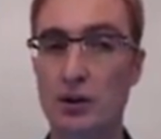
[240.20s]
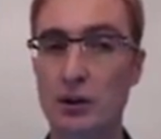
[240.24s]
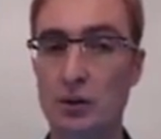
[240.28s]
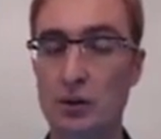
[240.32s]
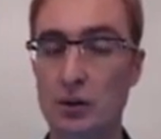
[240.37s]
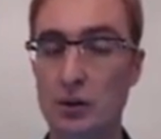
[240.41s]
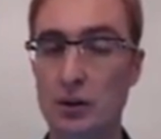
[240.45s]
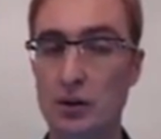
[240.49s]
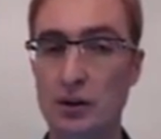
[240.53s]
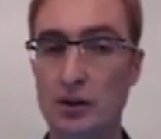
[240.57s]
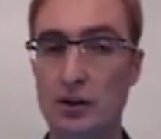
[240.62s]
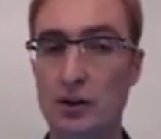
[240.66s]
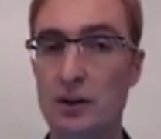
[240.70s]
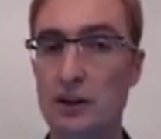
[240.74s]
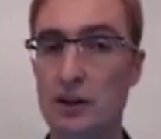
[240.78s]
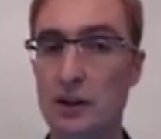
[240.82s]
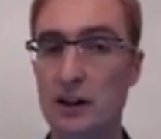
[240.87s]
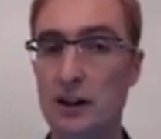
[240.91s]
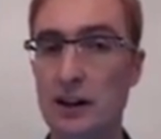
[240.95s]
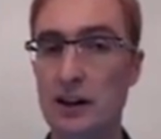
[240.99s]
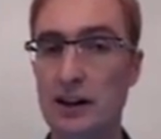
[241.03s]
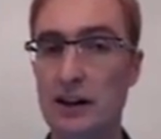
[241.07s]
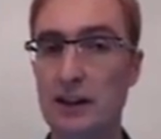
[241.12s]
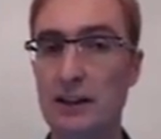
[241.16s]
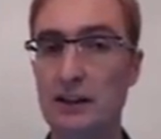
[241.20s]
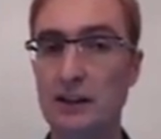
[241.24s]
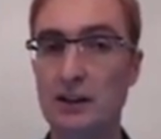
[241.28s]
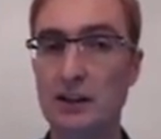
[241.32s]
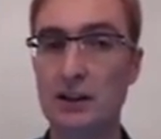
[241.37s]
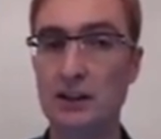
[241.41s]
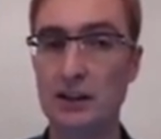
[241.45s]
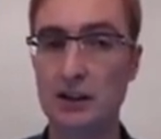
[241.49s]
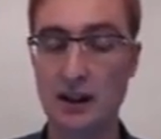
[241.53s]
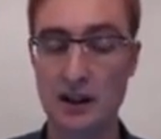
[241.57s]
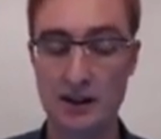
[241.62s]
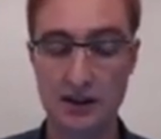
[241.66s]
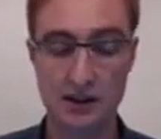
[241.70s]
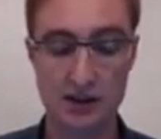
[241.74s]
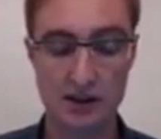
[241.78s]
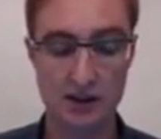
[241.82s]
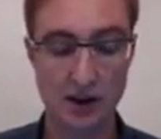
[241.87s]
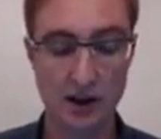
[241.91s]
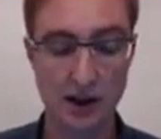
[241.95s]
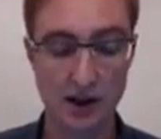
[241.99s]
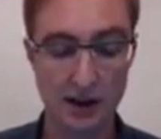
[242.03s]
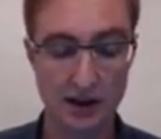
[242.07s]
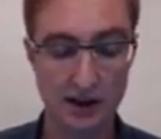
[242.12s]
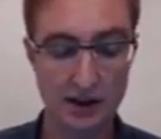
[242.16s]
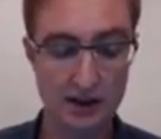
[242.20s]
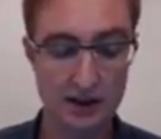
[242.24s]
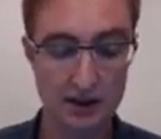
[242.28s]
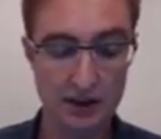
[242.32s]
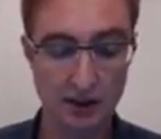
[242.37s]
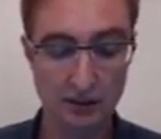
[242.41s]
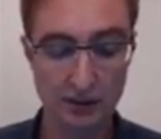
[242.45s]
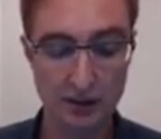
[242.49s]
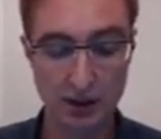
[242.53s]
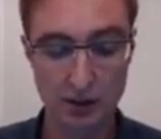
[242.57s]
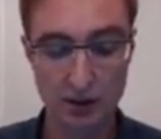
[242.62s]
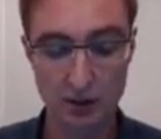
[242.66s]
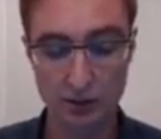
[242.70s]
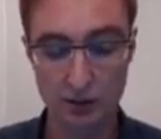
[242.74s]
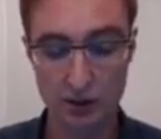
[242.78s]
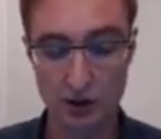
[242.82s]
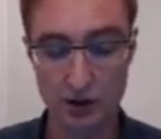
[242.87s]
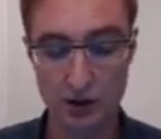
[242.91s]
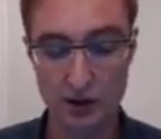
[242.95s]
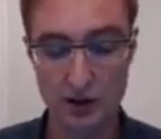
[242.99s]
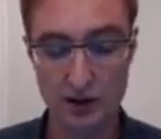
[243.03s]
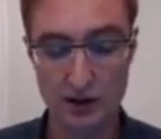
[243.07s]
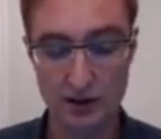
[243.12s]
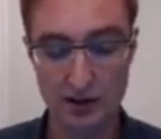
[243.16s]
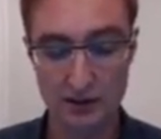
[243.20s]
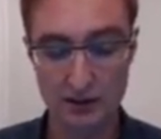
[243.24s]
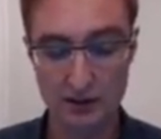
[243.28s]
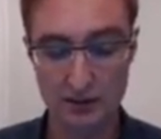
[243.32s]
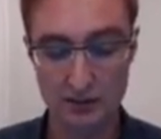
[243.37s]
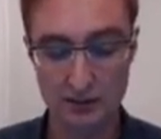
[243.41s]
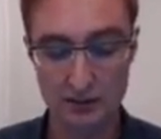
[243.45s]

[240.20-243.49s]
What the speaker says: and you look at the delays at the other side is something called jitter.